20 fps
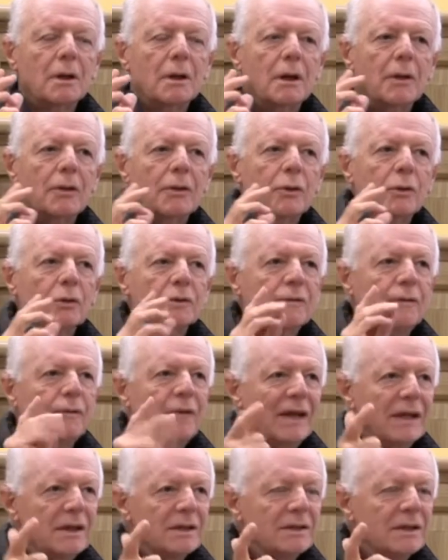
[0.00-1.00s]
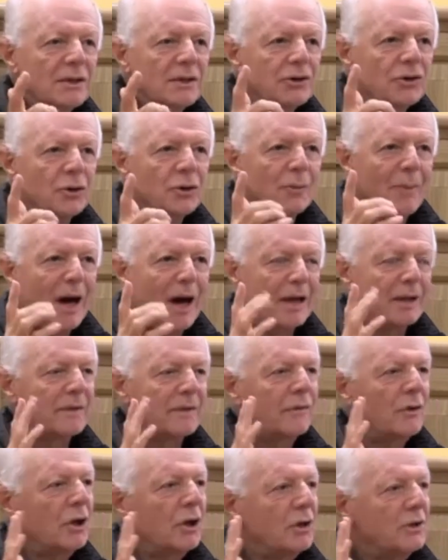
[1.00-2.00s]
The thought flickers into your mind.
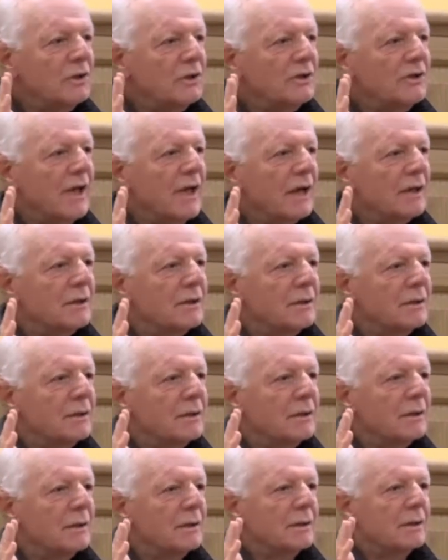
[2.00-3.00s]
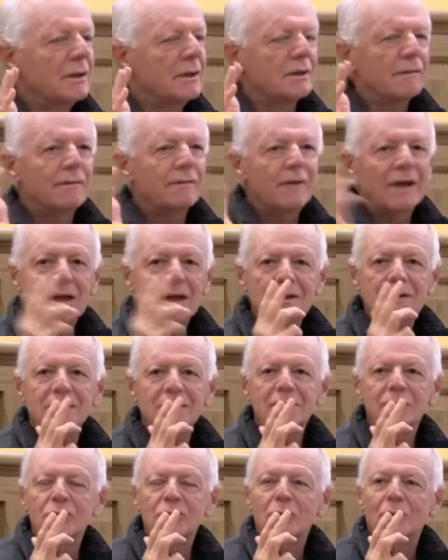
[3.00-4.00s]
Have you noticed that? It flickers
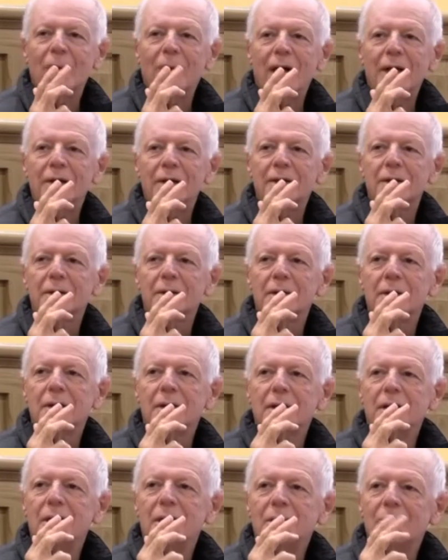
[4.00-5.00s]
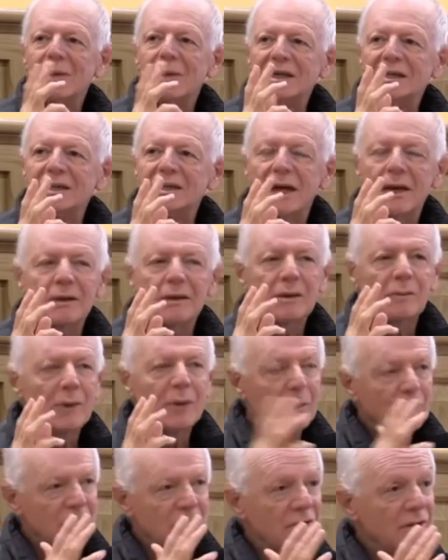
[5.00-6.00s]
into your mind. It may stay there a
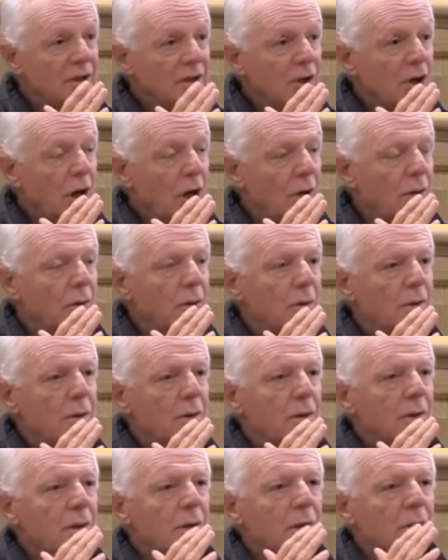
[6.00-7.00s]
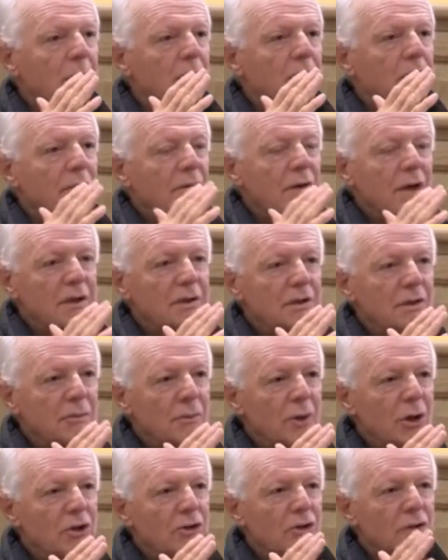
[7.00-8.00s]
moment and then go. If it has an
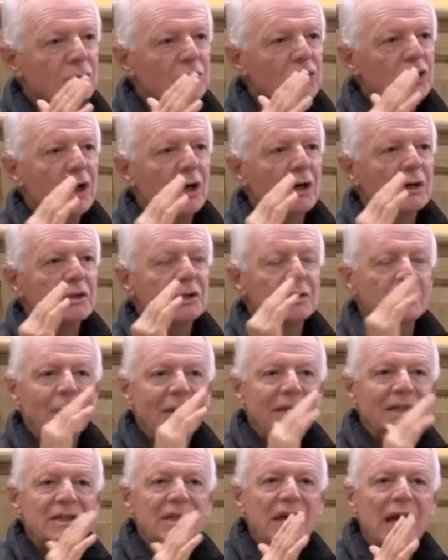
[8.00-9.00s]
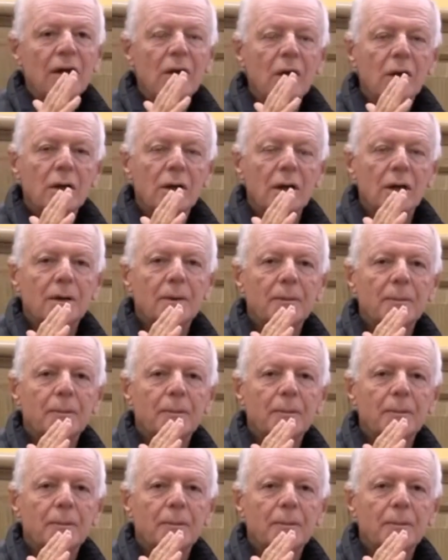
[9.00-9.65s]
emotional charge, it may stay longer.